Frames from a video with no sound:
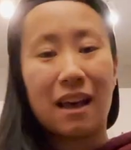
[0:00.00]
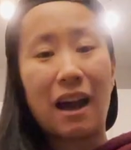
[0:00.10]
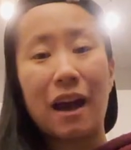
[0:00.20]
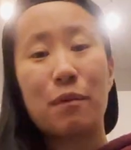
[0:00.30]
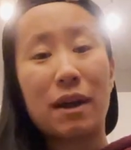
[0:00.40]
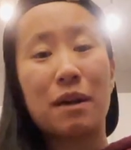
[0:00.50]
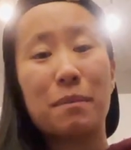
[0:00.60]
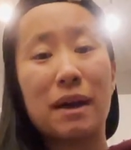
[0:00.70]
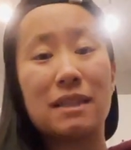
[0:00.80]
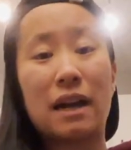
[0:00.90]
I
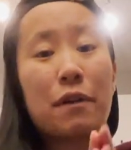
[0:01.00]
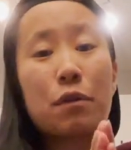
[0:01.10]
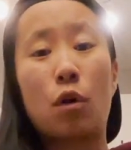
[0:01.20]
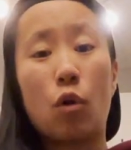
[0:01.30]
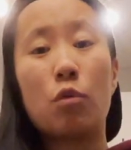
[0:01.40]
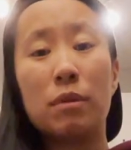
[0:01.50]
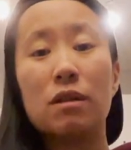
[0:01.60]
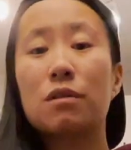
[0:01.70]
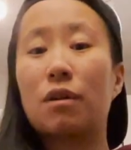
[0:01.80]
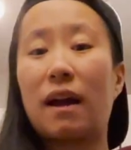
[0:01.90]
recommend either whole
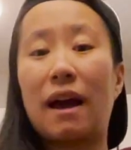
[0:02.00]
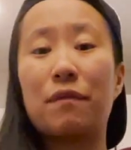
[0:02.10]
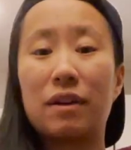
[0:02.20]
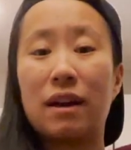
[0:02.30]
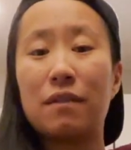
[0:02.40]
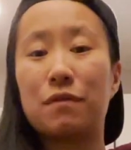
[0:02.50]
milk or half and half.